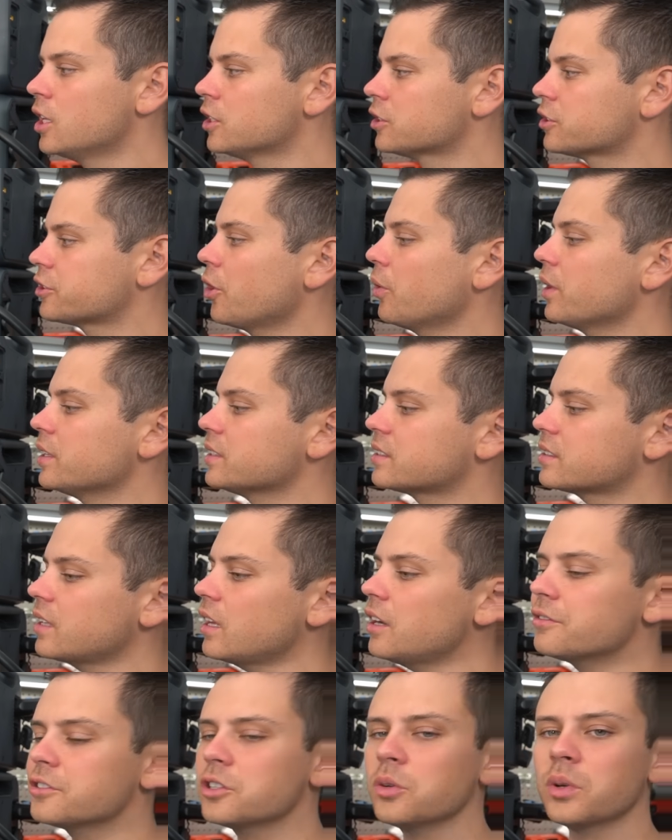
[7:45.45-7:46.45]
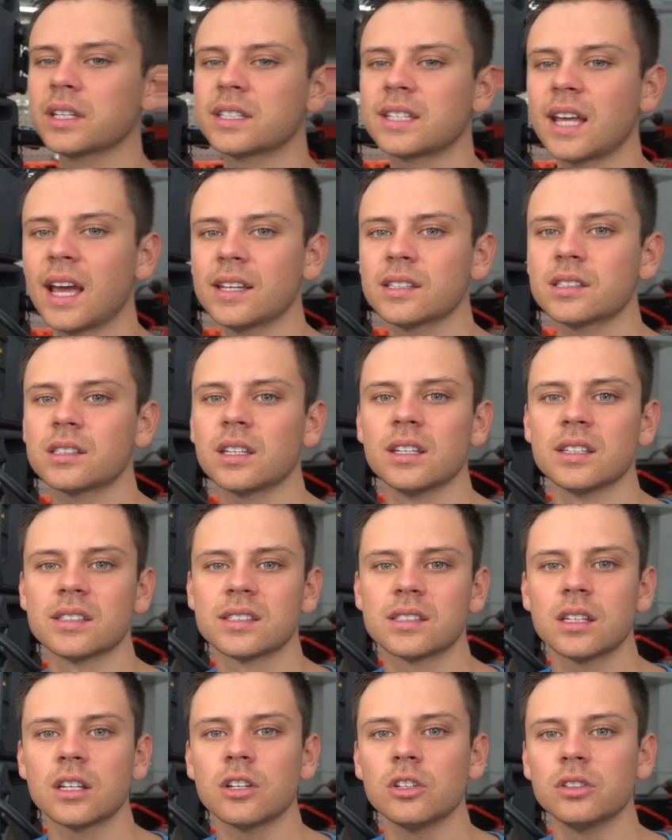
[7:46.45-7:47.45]
So instead of doing tests in a
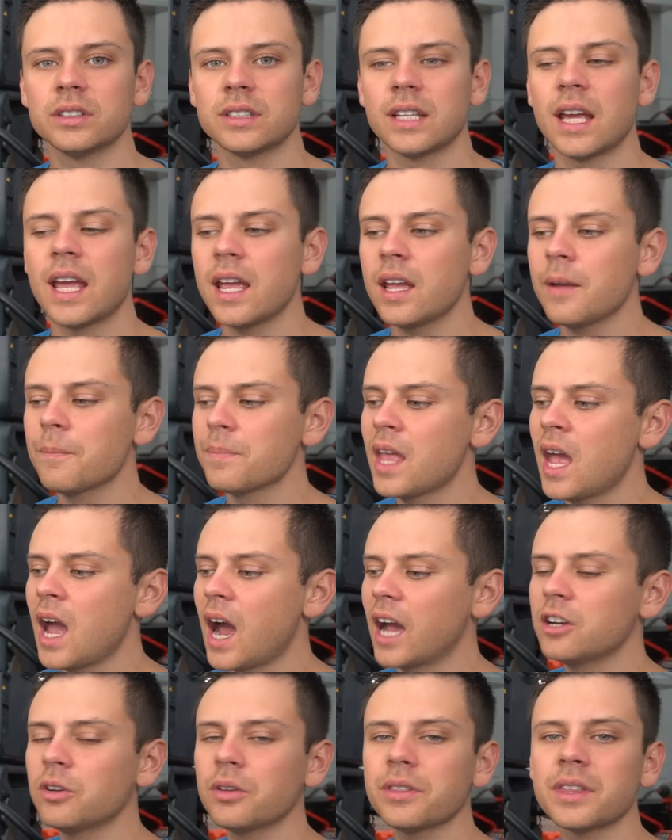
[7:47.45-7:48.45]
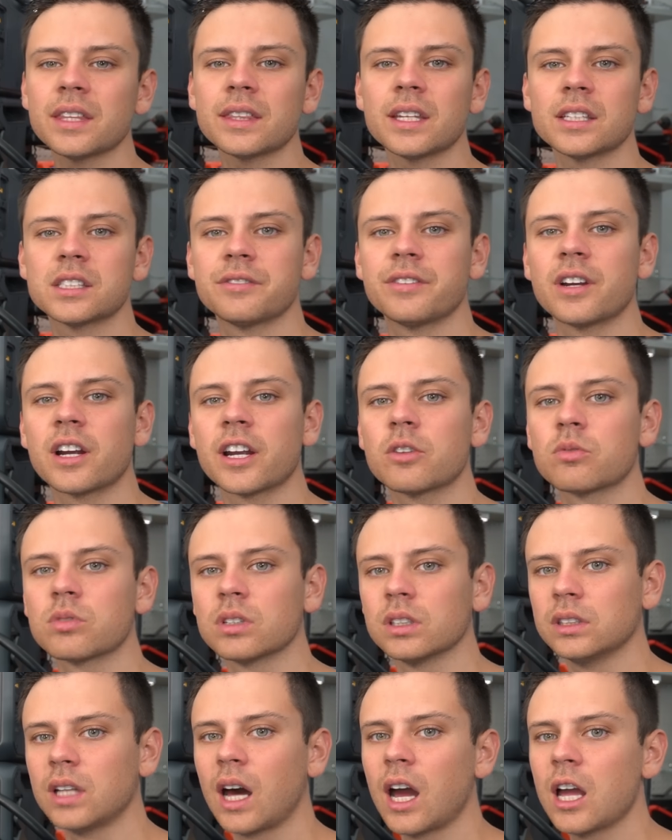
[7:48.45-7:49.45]
single day, I don't think that's very
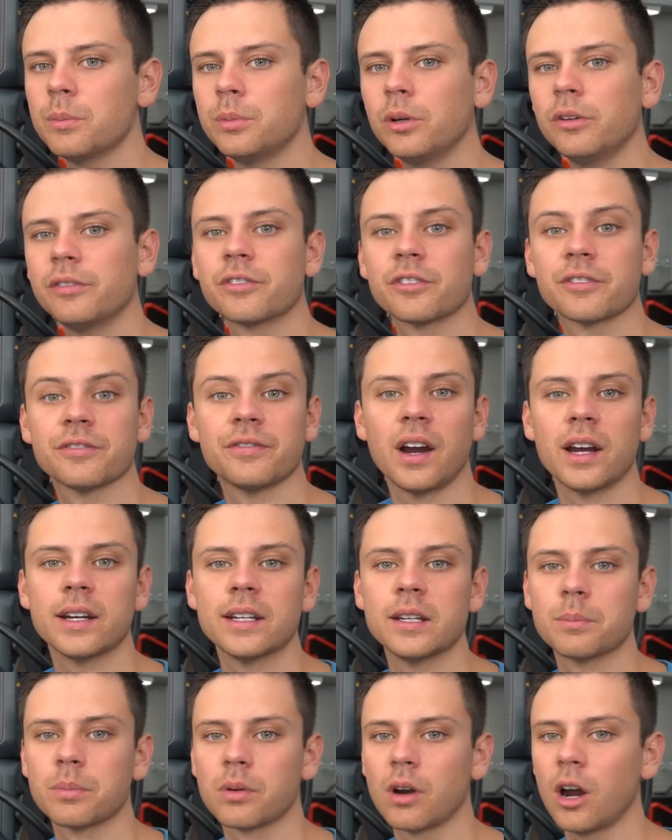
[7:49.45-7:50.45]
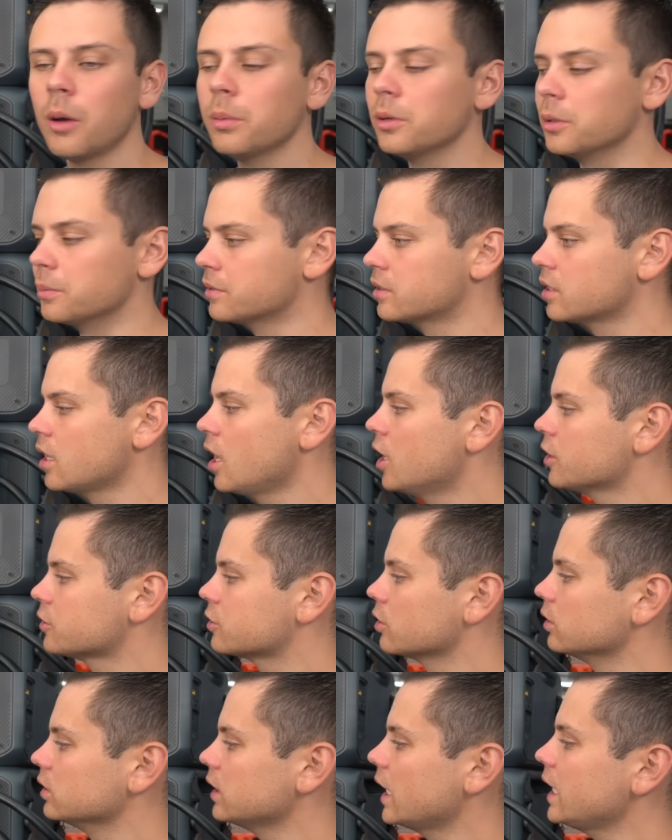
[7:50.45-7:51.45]
reliable for finding problems.
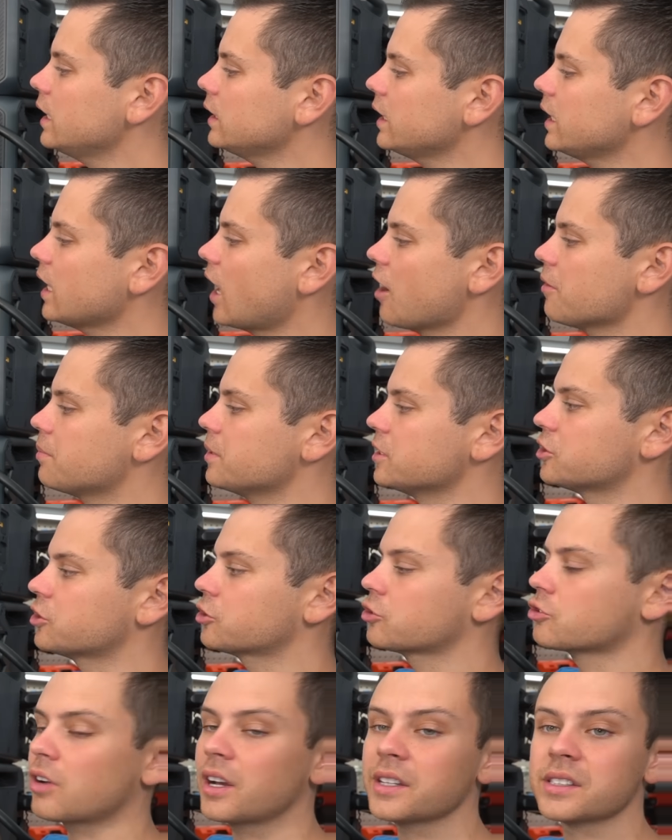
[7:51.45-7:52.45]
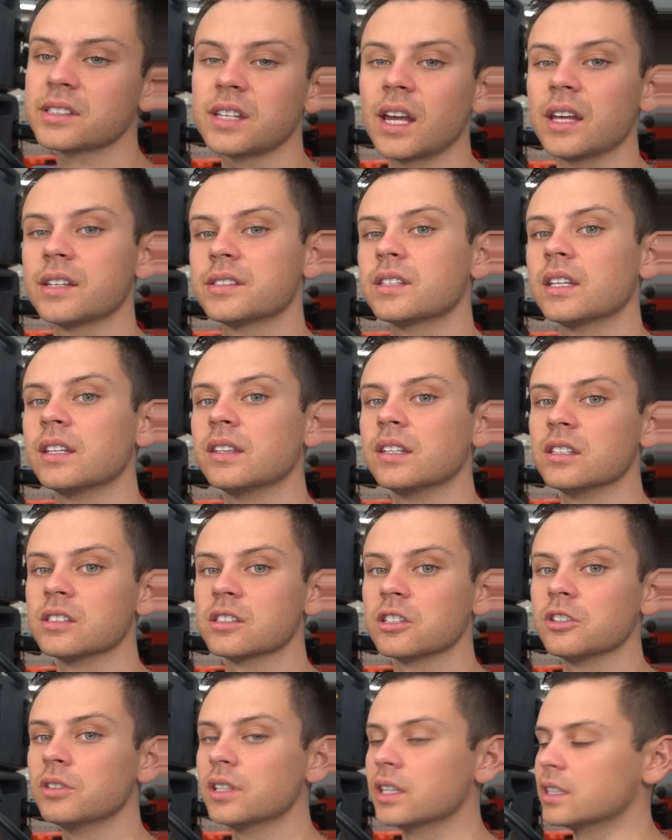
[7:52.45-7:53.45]
So lately I've been stress testing
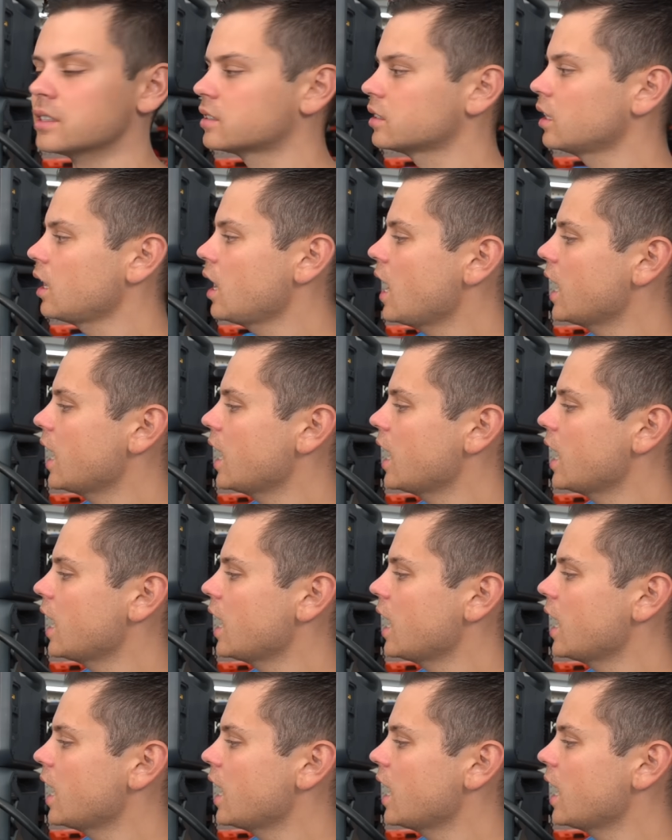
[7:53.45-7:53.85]
these units.